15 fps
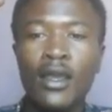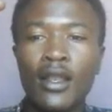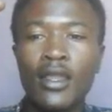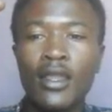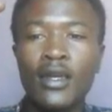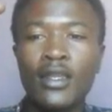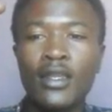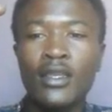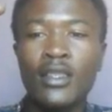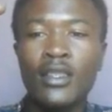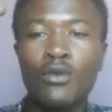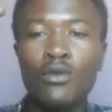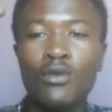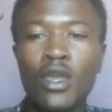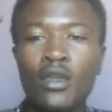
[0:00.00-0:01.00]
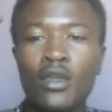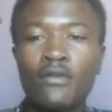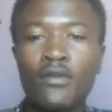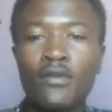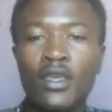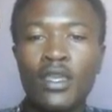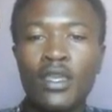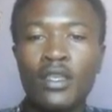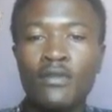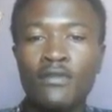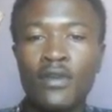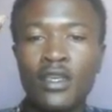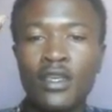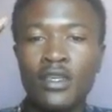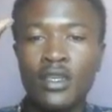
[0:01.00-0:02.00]
clearing the way for the
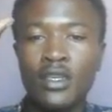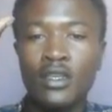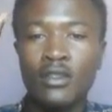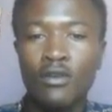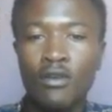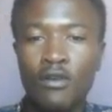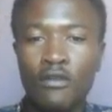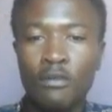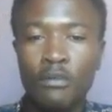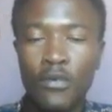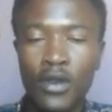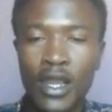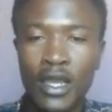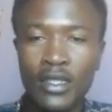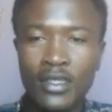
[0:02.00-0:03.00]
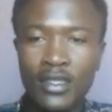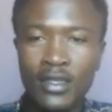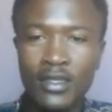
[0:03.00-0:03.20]
invasion of Poland.